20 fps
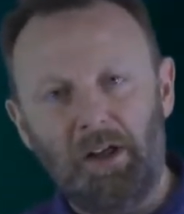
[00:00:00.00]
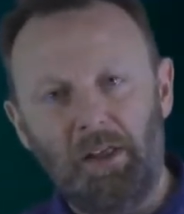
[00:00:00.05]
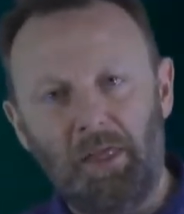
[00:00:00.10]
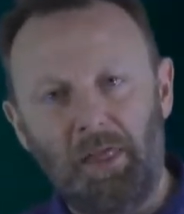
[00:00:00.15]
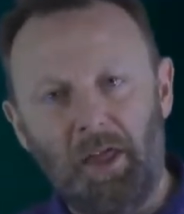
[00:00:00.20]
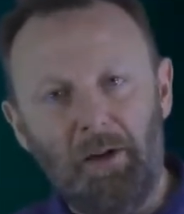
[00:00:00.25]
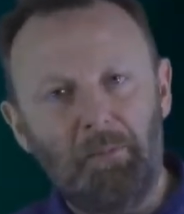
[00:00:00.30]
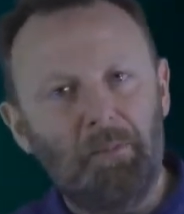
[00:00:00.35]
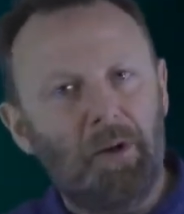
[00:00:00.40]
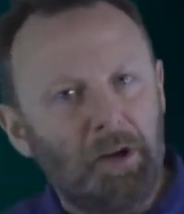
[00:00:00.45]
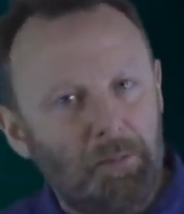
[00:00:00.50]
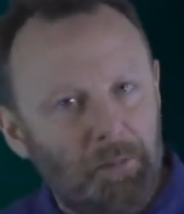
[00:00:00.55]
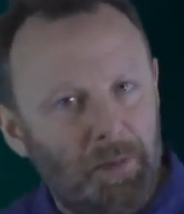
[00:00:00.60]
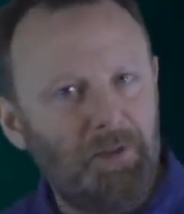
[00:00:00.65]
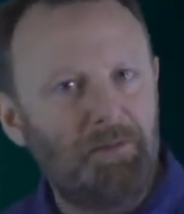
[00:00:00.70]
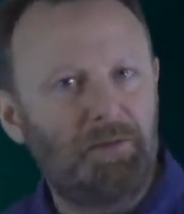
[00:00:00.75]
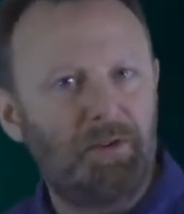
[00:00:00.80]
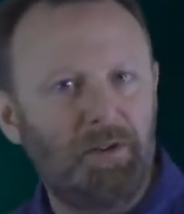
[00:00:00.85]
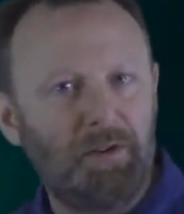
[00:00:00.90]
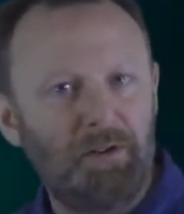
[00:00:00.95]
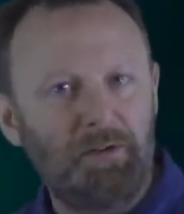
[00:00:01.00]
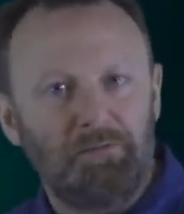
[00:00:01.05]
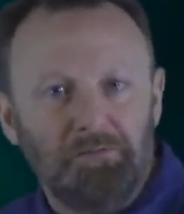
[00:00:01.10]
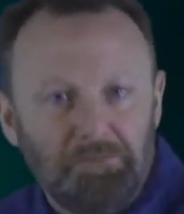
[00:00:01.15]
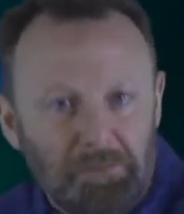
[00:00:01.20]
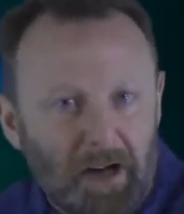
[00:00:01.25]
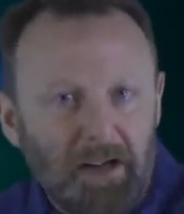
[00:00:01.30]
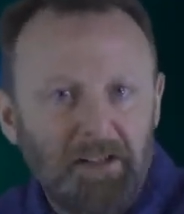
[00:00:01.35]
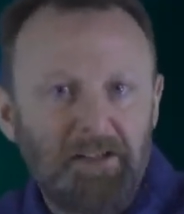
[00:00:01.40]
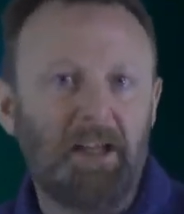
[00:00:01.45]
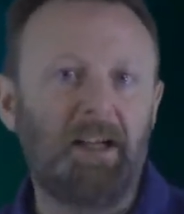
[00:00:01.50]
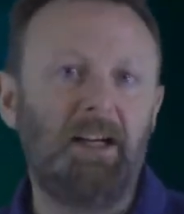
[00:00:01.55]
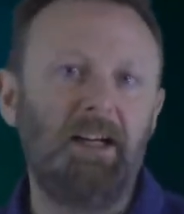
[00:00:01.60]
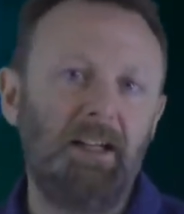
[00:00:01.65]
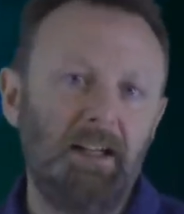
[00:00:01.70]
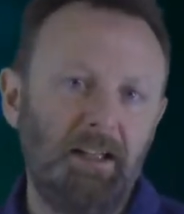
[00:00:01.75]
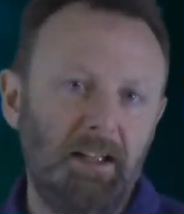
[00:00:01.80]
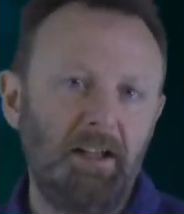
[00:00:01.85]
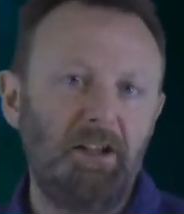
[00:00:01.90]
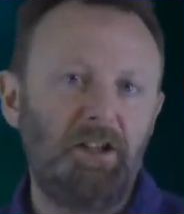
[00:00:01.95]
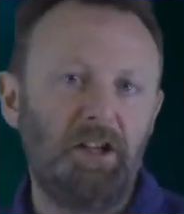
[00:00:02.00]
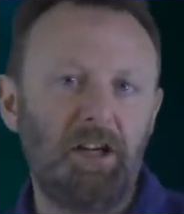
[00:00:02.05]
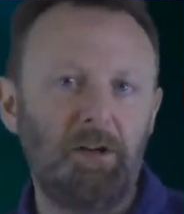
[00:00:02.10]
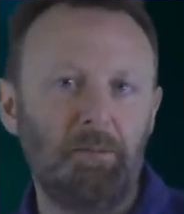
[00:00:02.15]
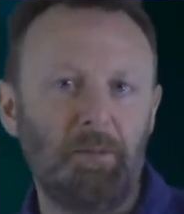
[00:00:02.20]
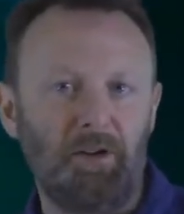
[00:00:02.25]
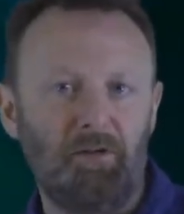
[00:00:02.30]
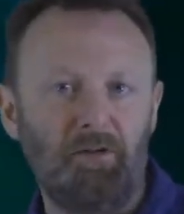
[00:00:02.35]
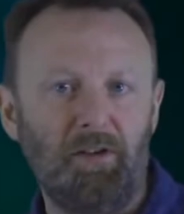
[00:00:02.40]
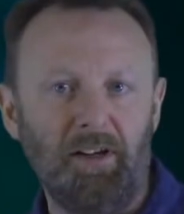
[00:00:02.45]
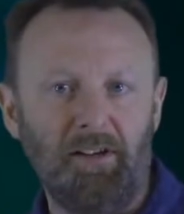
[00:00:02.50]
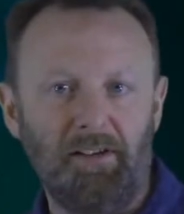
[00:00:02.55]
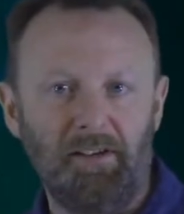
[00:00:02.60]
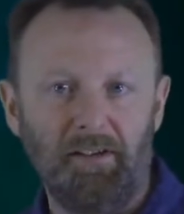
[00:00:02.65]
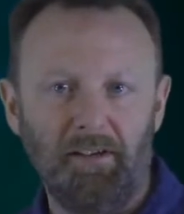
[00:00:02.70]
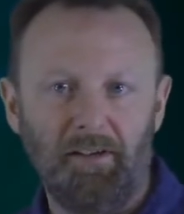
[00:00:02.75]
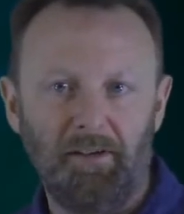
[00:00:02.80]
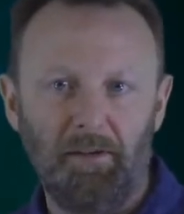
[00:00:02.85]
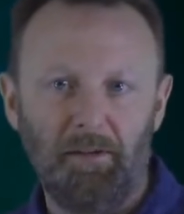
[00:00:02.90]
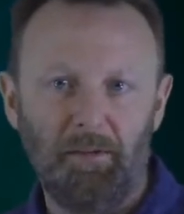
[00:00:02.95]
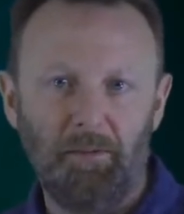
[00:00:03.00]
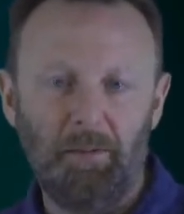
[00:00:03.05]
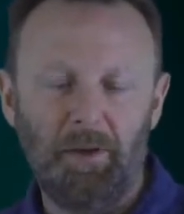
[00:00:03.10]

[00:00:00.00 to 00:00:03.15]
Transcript: that might be for entirely legitimate reasons,